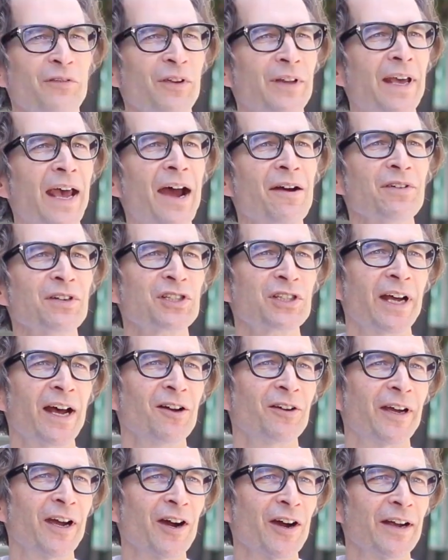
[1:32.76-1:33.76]
For the average
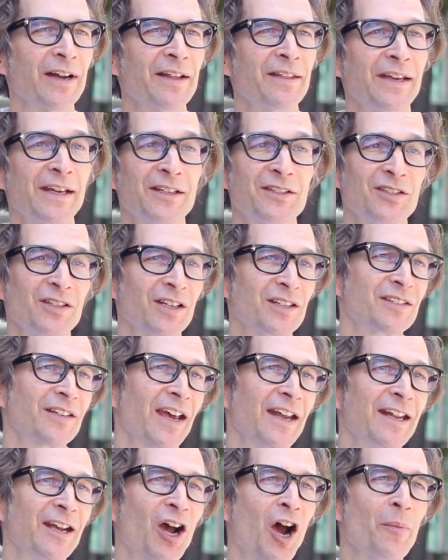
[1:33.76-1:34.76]
Calgarian, I think it's an
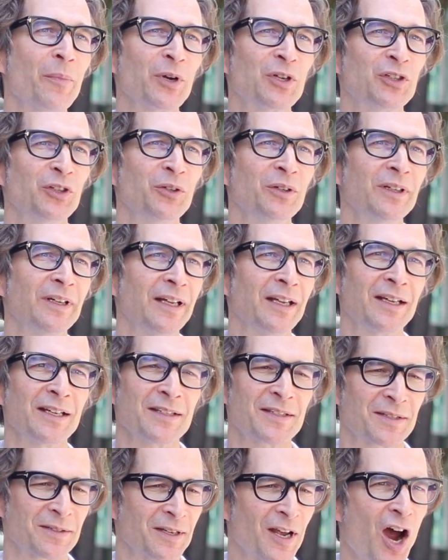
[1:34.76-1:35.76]
exciting opportunity
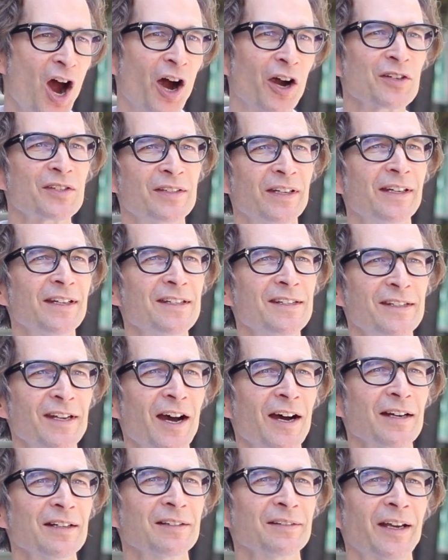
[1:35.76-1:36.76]
because our city's
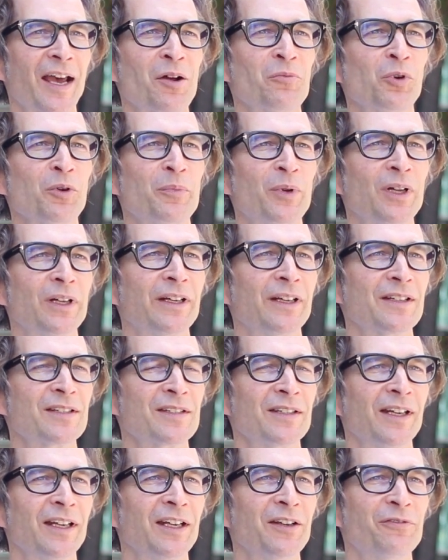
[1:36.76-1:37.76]
young and we're building a
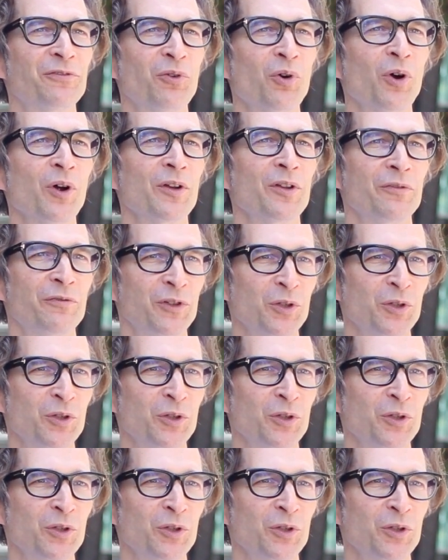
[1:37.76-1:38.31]
city for the